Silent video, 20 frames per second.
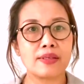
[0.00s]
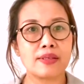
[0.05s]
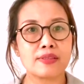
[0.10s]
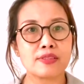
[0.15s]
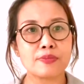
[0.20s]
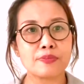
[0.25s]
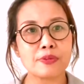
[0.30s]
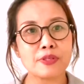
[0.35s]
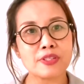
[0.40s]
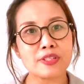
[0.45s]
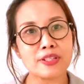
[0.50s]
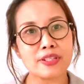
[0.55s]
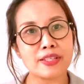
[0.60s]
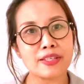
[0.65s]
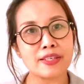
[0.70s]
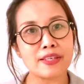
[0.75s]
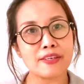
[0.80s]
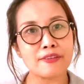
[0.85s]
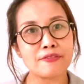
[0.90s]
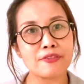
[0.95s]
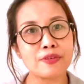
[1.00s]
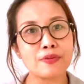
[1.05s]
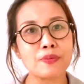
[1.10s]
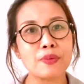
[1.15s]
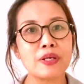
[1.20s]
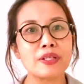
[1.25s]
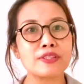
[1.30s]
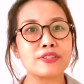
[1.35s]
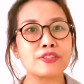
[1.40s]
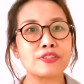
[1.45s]
Especially if you
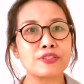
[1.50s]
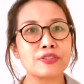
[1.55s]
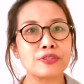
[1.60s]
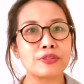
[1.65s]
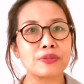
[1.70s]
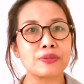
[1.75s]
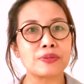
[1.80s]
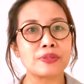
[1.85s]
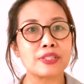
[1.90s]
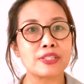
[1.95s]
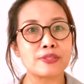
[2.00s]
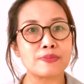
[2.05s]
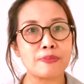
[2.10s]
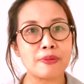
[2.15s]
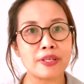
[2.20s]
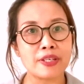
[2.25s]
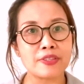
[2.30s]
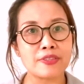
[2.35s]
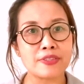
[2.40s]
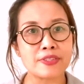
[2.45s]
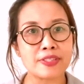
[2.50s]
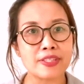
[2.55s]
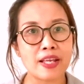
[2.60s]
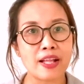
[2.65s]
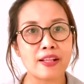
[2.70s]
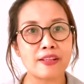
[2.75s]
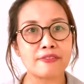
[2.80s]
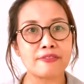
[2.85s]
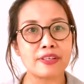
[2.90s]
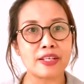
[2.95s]
want to display
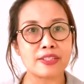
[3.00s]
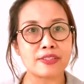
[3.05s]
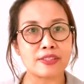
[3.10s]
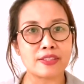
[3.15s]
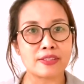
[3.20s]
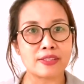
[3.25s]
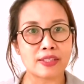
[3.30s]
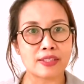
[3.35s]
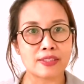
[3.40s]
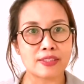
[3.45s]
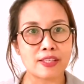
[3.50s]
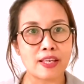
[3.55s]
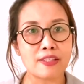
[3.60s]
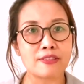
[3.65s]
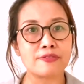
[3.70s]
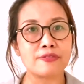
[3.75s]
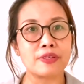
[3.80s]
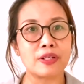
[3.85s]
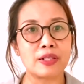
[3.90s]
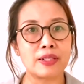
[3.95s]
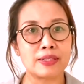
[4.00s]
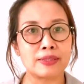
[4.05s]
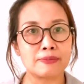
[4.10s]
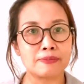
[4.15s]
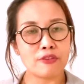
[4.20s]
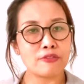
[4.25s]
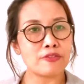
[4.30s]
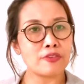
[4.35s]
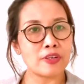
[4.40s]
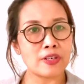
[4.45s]
yourself as a successful
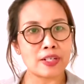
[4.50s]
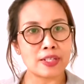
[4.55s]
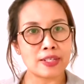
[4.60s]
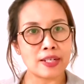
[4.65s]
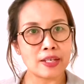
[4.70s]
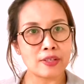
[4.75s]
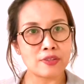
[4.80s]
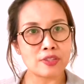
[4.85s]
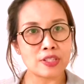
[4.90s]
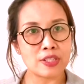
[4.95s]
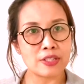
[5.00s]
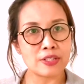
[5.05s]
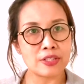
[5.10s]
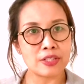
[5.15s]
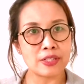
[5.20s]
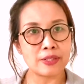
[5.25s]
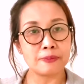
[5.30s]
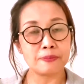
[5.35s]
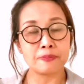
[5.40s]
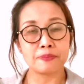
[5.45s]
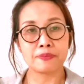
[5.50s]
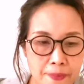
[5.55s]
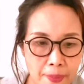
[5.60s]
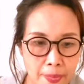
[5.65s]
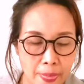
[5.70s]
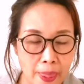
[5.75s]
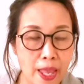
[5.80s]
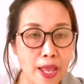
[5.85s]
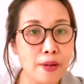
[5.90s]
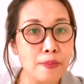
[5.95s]
foreign language learner,
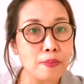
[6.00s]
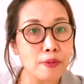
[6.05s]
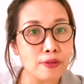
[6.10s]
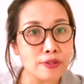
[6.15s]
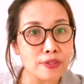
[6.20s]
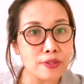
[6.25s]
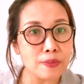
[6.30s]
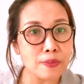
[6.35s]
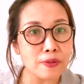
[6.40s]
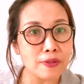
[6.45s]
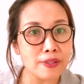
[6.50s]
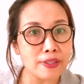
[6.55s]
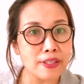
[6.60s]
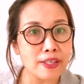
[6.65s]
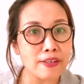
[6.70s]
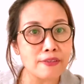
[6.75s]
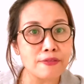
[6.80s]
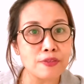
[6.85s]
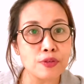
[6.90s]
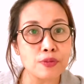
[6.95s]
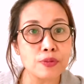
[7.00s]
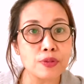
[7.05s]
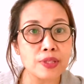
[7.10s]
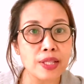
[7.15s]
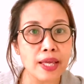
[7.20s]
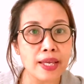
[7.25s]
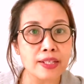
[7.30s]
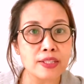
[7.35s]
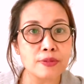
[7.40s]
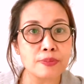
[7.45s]
and most importantly, if you would
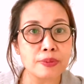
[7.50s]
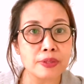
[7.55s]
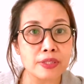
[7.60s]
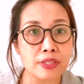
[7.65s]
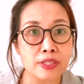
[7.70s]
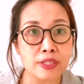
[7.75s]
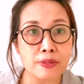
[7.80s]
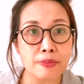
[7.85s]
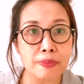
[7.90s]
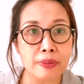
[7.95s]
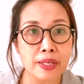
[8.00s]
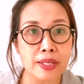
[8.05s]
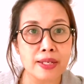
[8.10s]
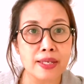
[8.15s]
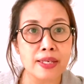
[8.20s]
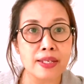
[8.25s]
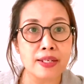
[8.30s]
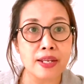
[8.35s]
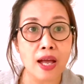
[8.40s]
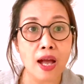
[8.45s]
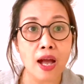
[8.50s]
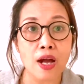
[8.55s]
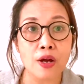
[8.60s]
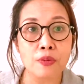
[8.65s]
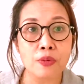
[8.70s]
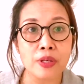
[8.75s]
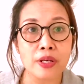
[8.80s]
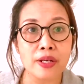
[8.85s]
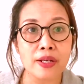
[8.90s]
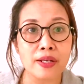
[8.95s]
like to participate in
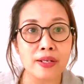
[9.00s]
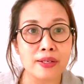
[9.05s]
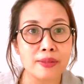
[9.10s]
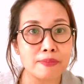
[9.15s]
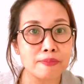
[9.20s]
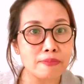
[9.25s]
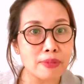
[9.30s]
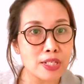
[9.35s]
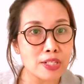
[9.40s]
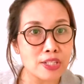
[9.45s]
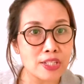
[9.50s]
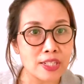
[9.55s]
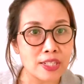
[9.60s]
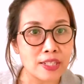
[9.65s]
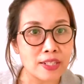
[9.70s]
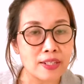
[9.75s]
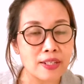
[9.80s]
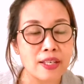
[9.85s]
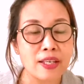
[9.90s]
our mission